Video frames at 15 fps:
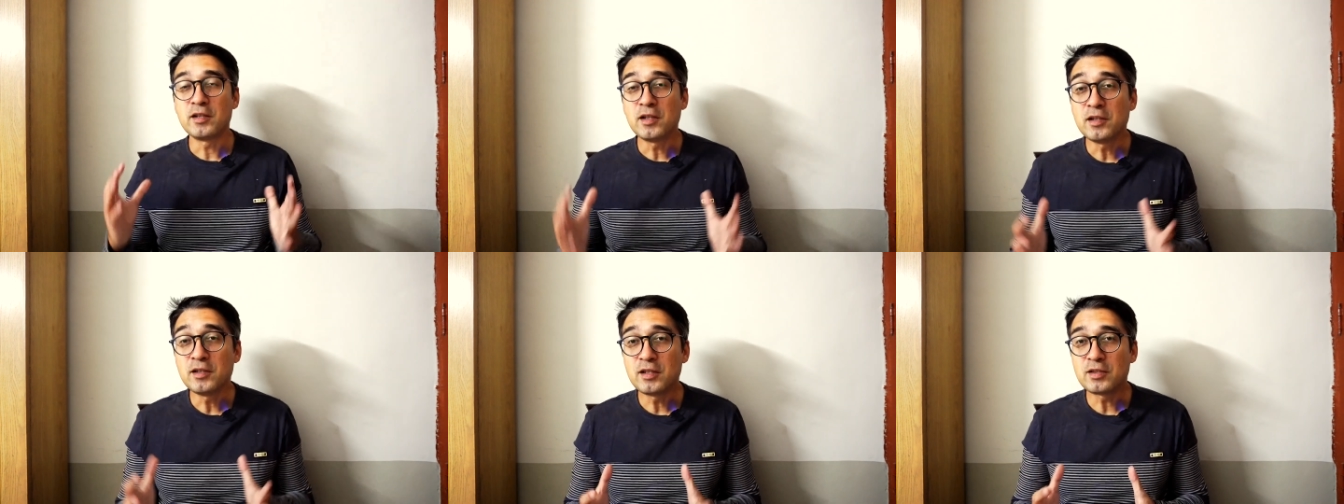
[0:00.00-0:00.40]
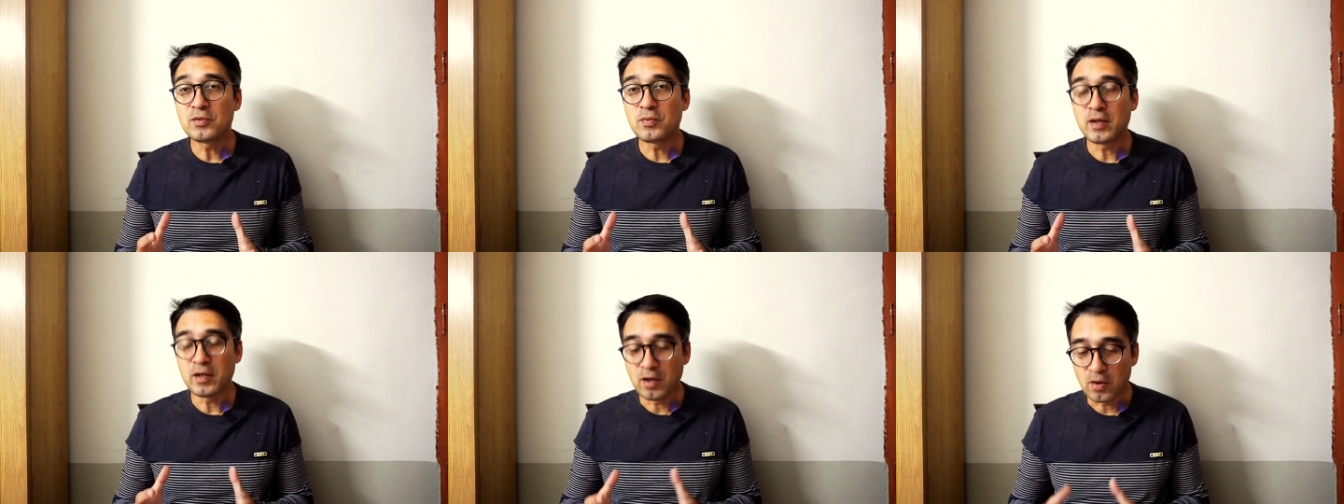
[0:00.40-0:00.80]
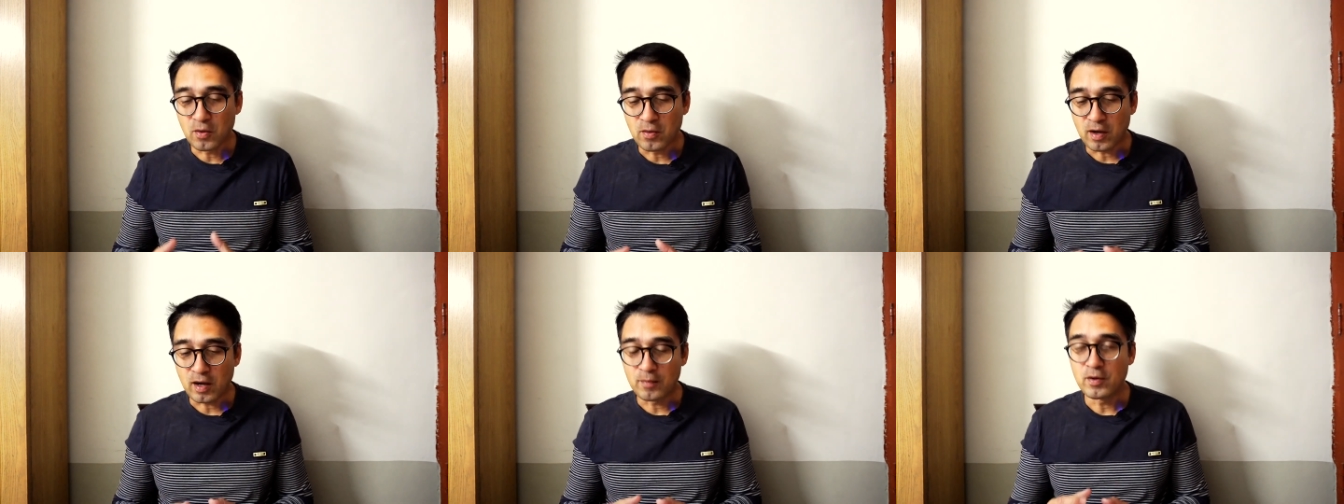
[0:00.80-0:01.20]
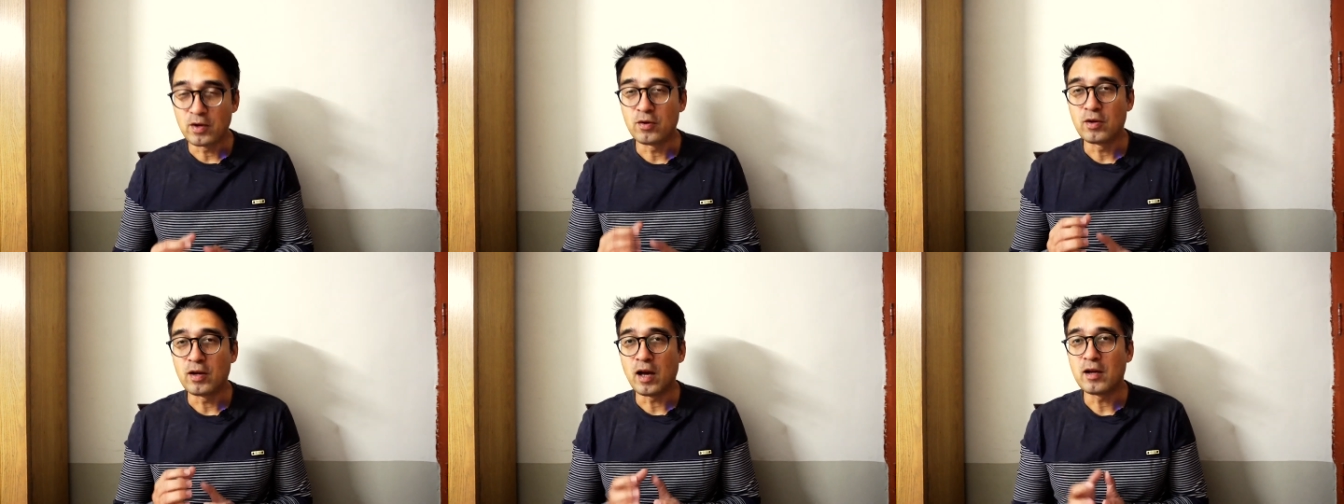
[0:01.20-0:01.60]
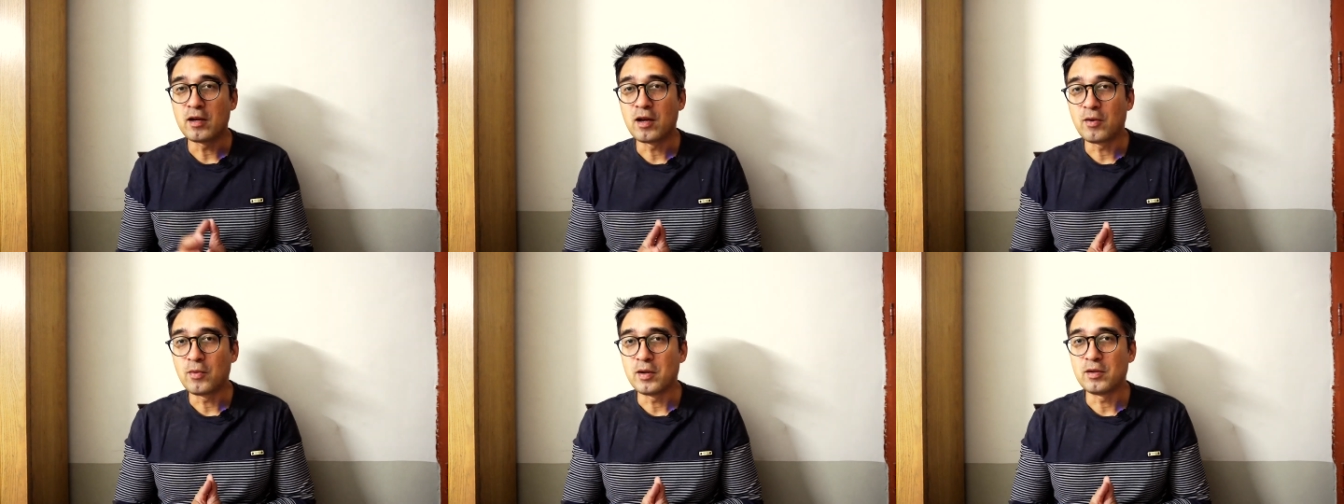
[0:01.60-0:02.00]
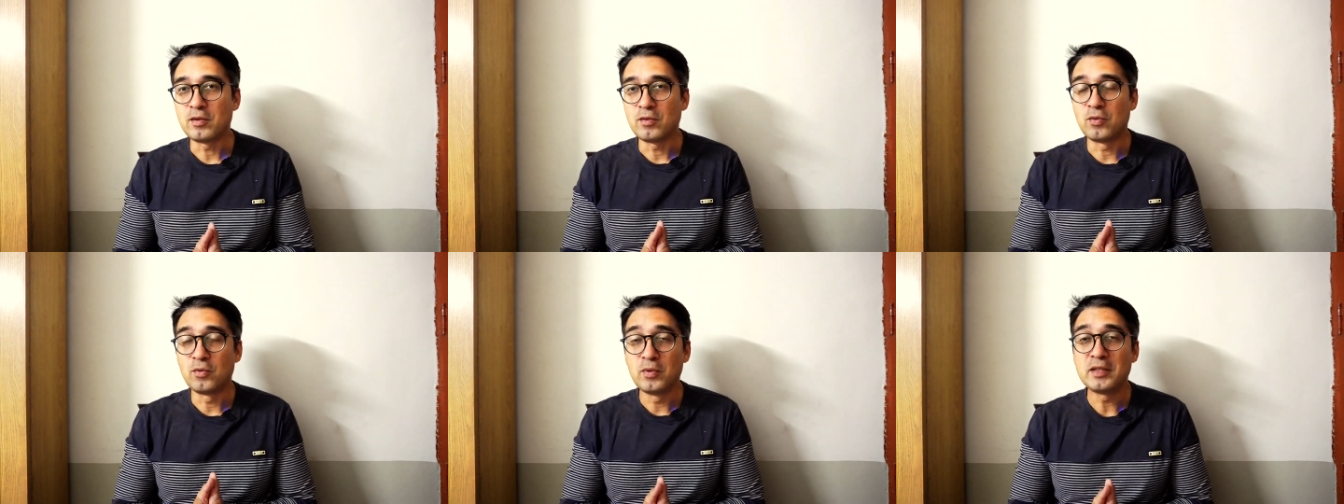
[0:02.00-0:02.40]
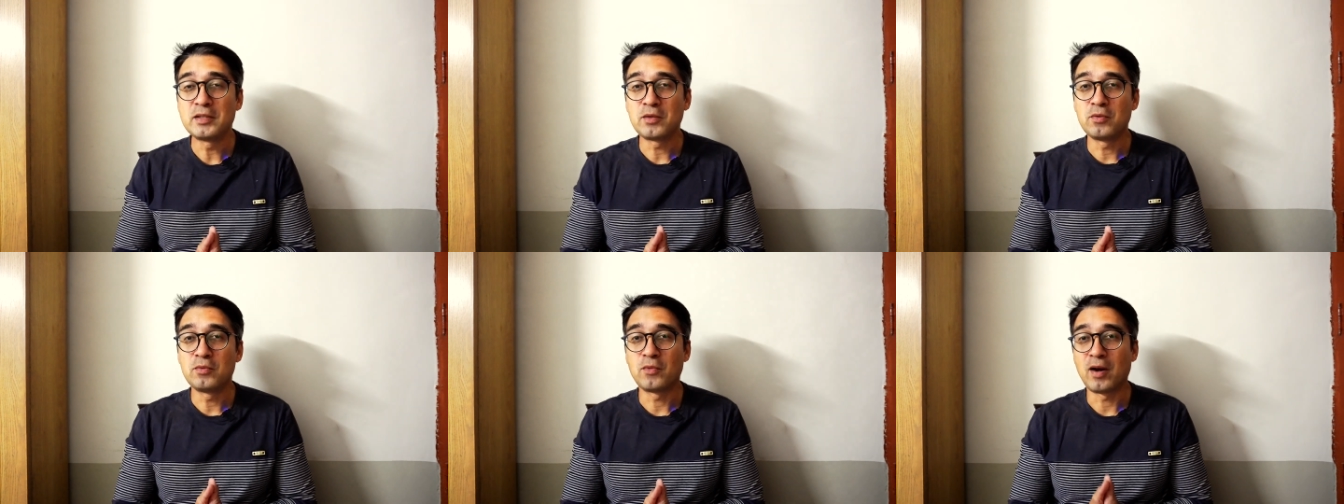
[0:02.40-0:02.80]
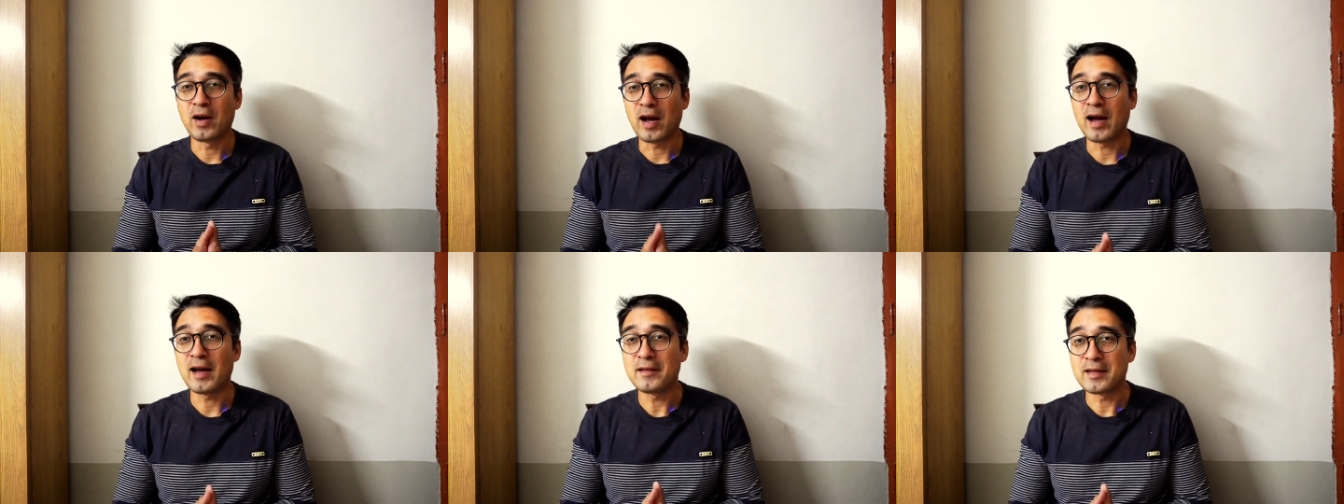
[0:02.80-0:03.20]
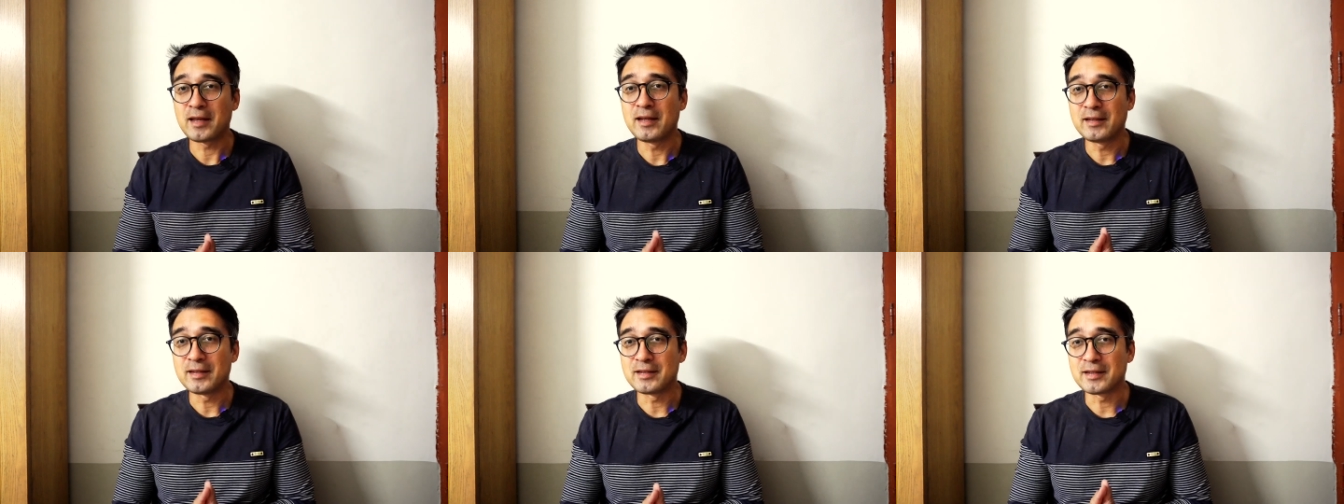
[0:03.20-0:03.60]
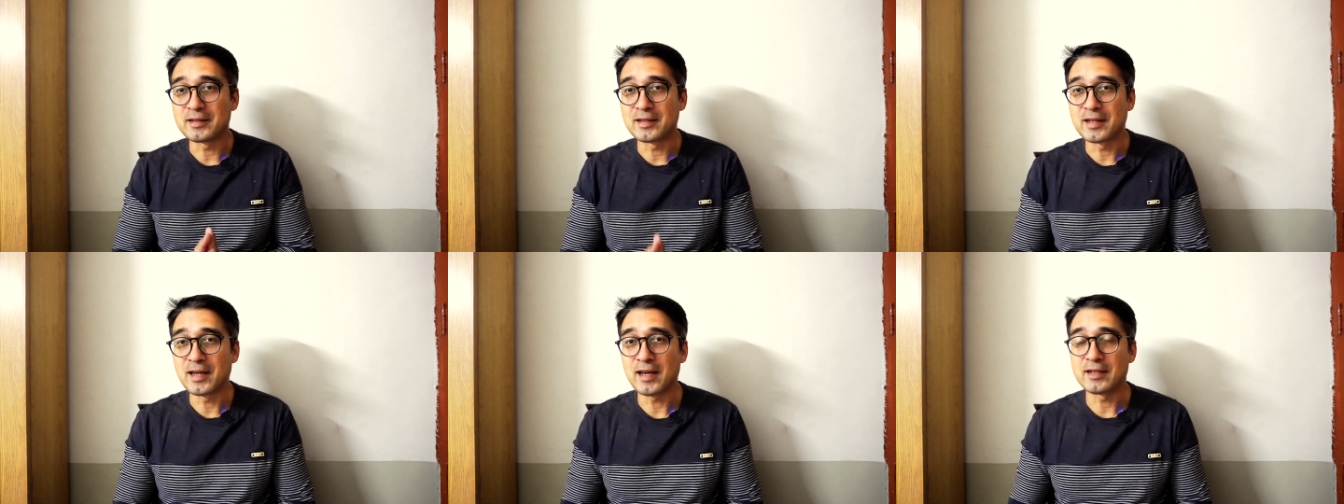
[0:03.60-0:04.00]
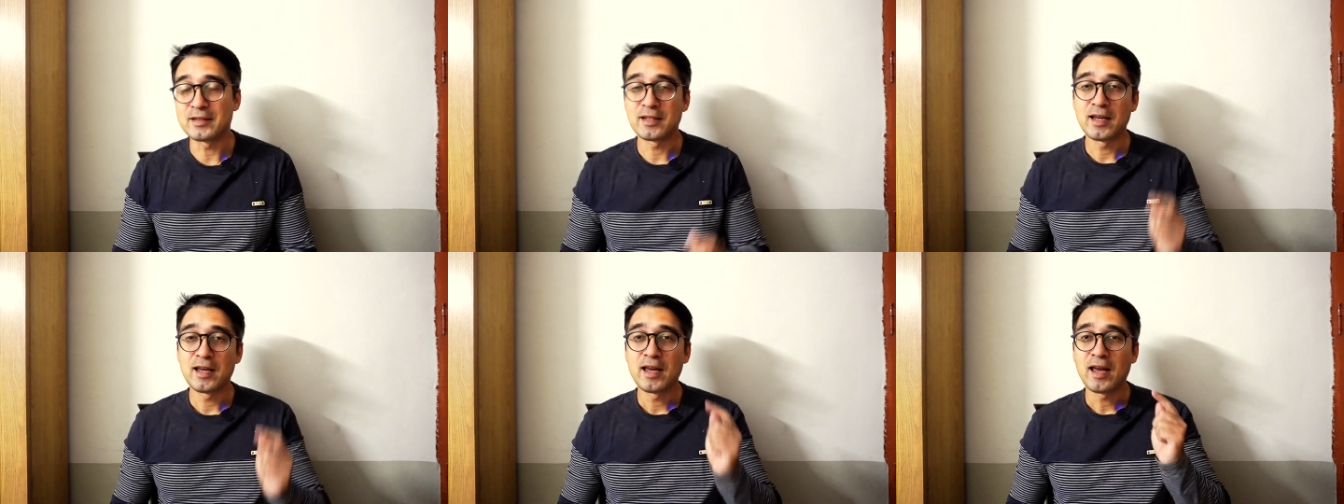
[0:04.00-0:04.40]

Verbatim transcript: In this video, I'm going to uncover the reason why I think this is the case.